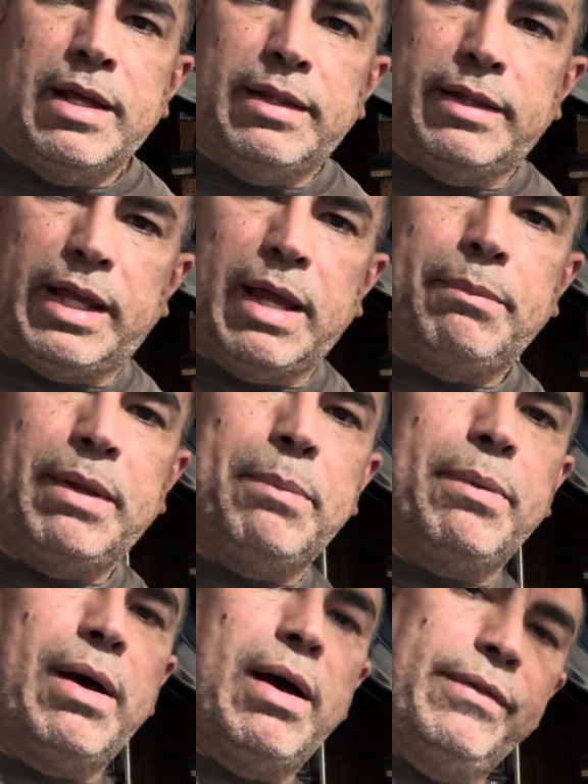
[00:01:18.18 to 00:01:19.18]
the Chem Dip
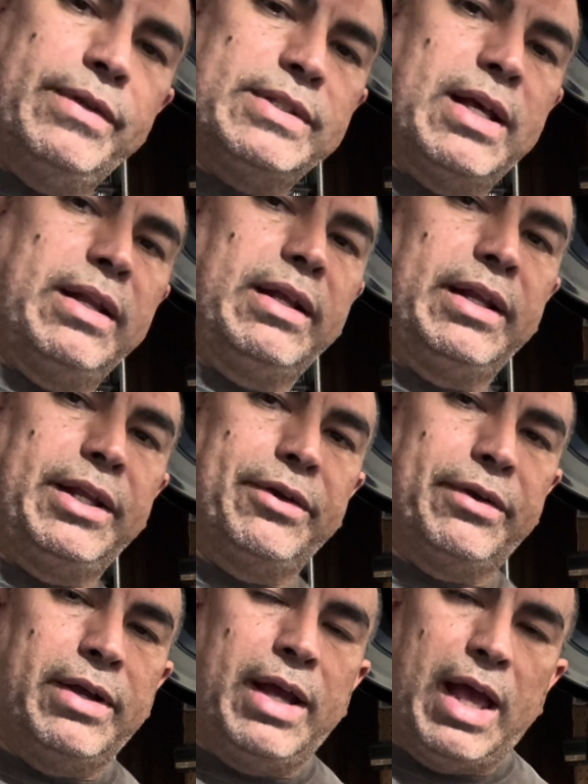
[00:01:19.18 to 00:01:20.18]
on the sonic
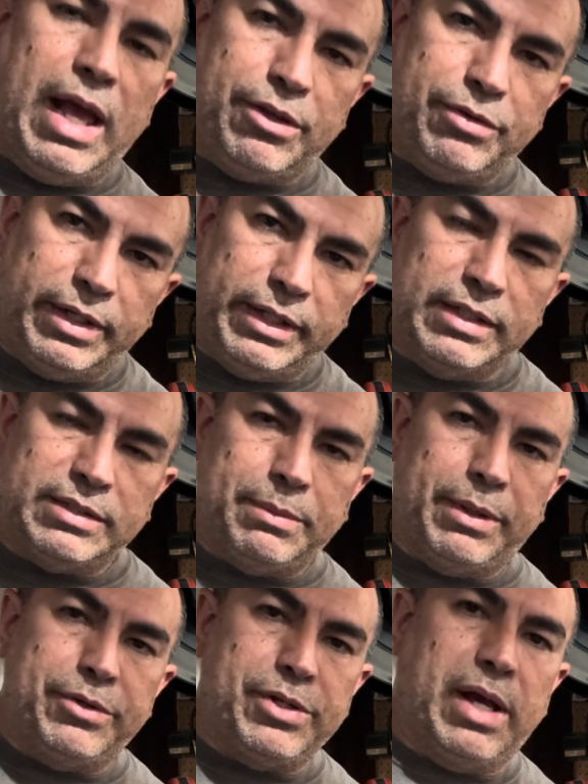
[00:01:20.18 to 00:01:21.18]
cleaner actually does a
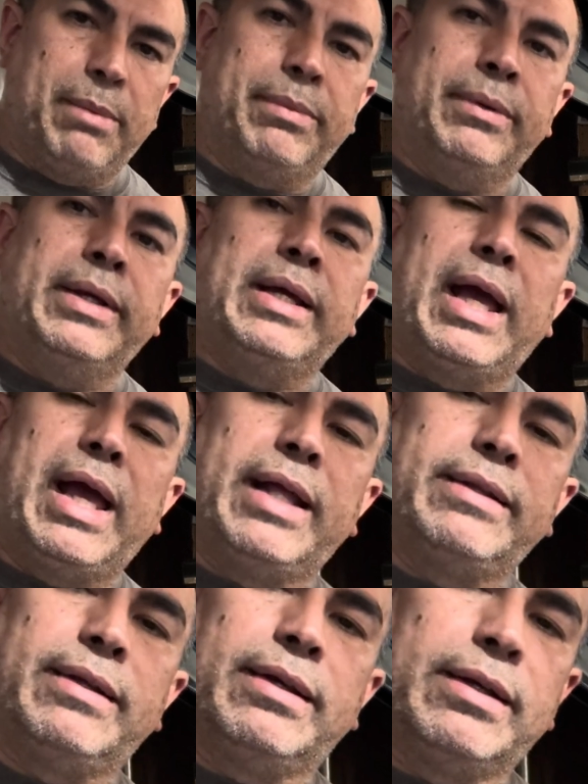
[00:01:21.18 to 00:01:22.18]
better job
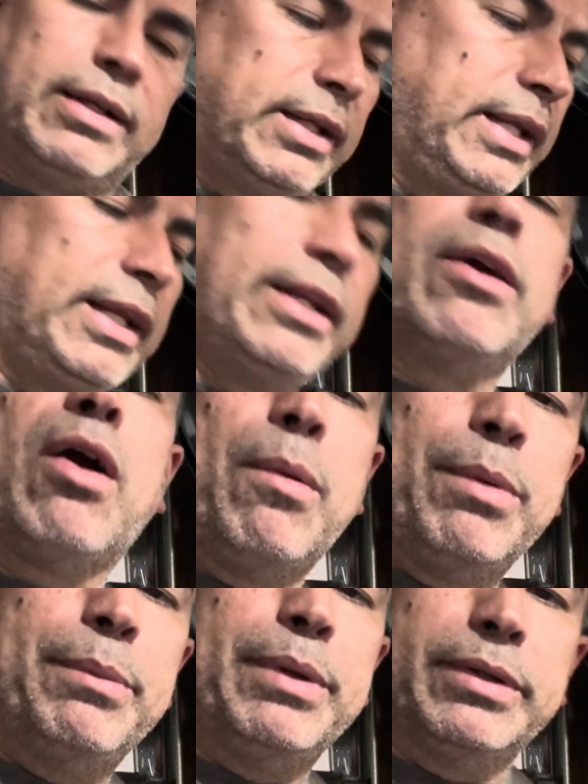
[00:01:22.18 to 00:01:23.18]
at cleaning the
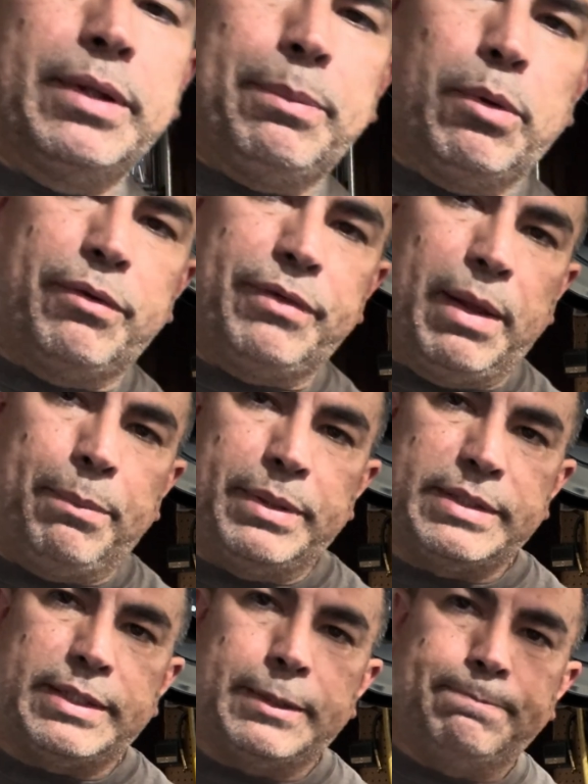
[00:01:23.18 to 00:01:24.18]
carbon buildup off that
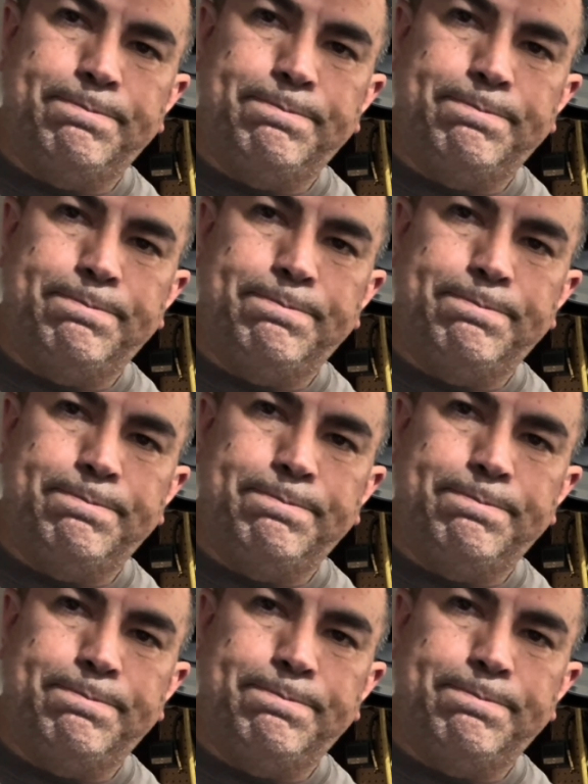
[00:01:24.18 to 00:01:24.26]
piston.